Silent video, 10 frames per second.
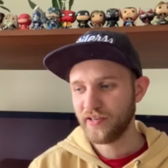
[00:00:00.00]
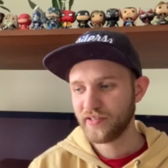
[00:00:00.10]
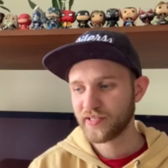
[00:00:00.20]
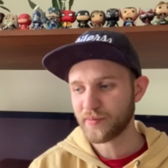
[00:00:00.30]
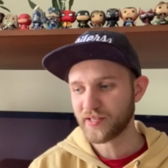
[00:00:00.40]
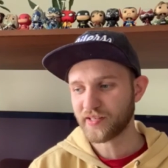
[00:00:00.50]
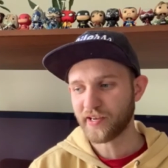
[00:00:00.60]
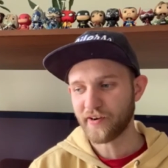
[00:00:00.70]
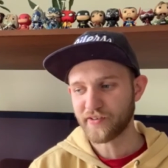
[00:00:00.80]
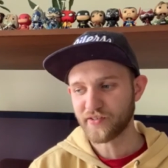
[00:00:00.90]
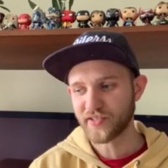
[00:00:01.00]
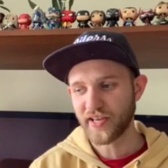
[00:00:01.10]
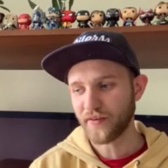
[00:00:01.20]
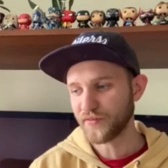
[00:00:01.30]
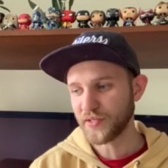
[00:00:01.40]
to make the characters
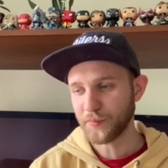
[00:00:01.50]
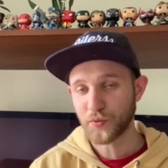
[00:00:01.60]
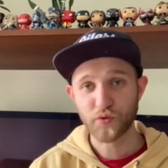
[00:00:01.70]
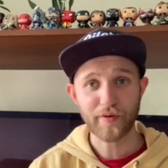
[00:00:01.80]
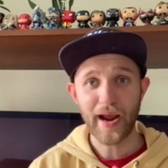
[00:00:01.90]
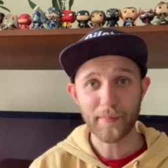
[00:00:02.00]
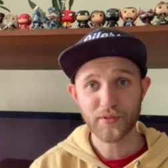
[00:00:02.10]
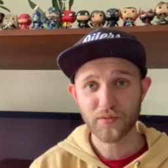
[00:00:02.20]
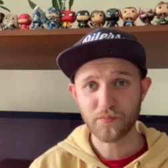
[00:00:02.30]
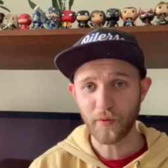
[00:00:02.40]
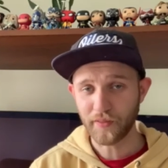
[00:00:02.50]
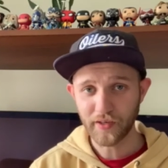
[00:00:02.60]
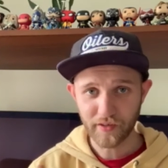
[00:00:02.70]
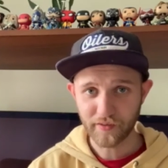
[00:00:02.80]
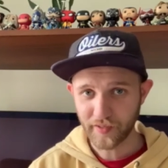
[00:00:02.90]
kind of seem trapped
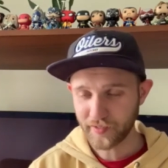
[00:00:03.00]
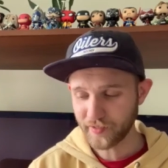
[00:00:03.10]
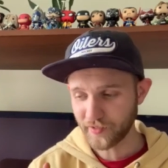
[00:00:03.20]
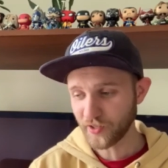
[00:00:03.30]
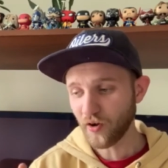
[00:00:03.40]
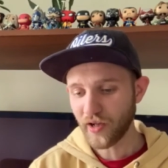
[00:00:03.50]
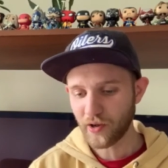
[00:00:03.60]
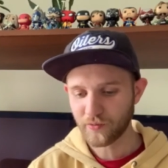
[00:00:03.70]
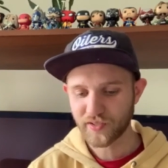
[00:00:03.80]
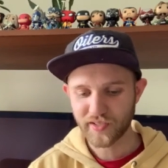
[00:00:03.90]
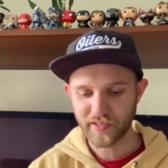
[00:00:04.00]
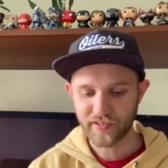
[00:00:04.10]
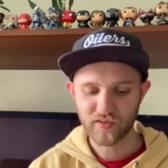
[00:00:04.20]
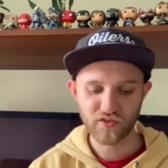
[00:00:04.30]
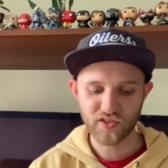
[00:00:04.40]
within like a dollhouse
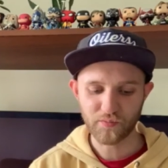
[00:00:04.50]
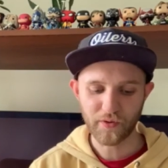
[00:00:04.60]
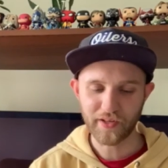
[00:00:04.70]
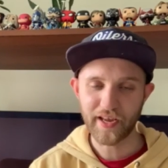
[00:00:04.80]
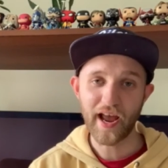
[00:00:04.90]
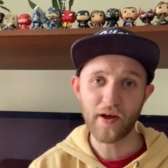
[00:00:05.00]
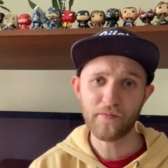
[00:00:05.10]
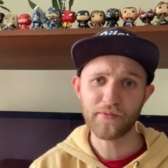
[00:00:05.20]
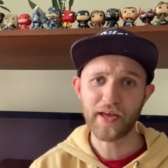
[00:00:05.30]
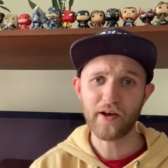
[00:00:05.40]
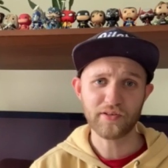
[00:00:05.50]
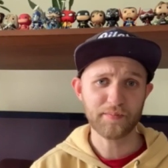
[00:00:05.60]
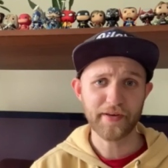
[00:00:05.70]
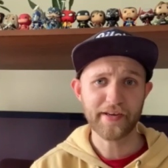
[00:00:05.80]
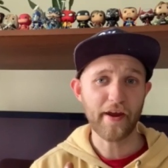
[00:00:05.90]
and just really have the house
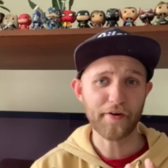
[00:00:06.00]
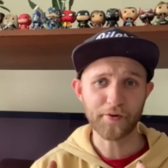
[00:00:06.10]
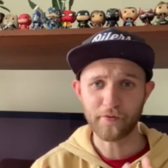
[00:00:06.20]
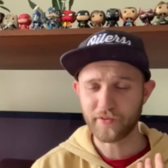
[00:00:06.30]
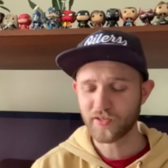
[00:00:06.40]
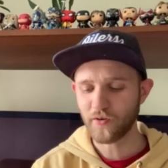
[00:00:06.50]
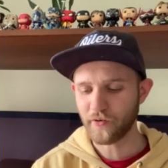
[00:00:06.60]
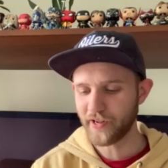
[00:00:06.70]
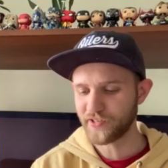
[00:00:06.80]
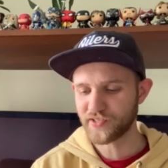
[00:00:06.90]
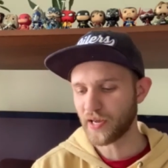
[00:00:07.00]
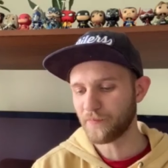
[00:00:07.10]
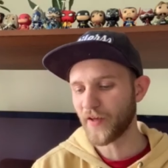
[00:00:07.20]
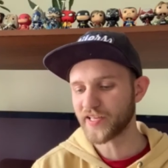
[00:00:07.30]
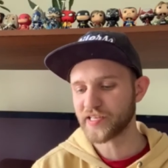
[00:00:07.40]
be a character on its own. I just,
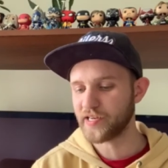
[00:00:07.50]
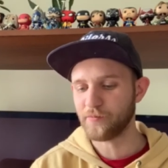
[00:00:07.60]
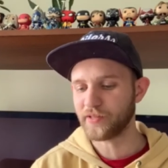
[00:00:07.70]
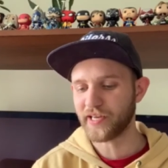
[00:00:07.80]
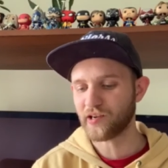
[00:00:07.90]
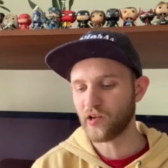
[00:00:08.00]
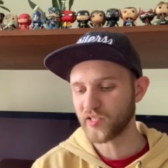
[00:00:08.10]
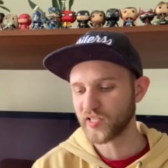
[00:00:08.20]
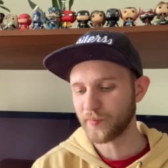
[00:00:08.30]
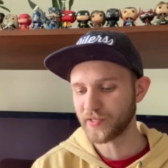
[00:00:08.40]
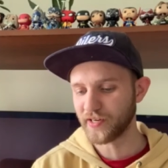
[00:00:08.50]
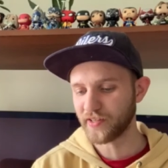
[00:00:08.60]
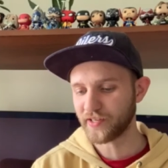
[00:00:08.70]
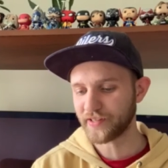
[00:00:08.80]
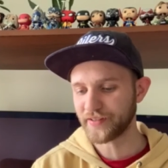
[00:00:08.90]
I'm fascinated with that concept and I
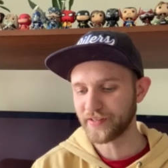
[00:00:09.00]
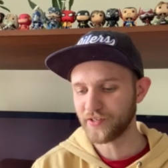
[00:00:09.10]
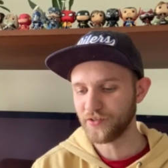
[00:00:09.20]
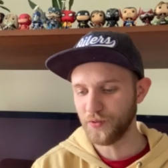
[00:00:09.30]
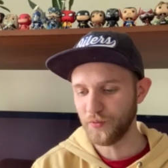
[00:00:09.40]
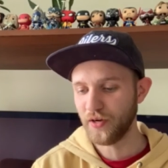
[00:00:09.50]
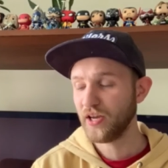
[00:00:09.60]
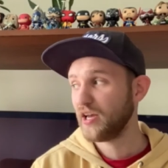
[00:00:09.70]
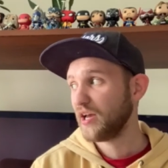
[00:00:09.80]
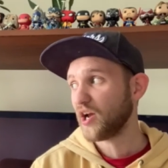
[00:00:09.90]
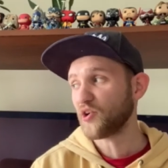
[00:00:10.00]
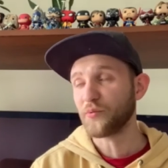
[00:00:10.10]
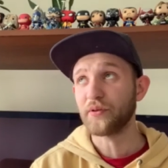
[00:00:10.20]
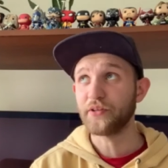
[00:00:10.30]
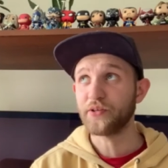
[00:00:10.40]
think that they could do a
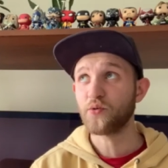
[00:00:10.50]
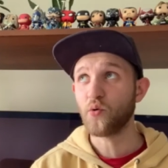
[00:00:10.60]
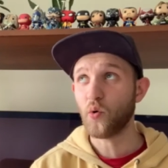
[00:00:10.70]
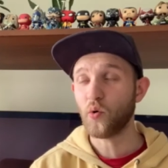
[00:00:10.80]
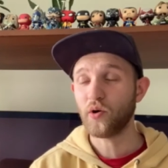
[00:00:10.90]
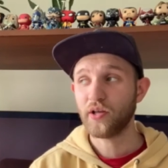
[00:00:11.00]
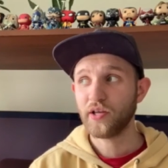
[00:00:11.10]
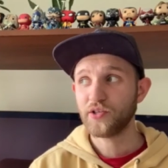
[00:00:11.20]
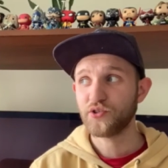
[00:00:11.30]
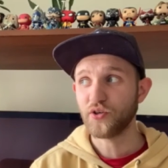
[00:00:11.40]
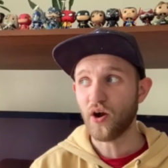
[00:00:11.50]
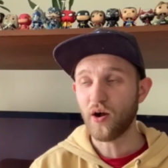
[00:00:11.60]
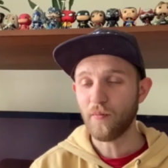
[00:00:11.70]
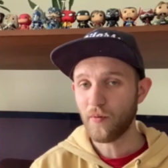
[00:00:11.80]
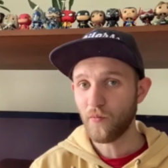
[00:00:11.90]
really cool
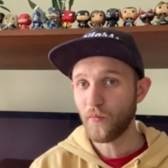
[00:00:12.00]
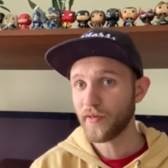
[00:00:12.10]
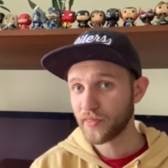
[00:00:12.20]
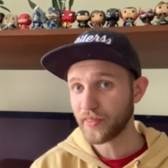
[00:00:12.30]
job with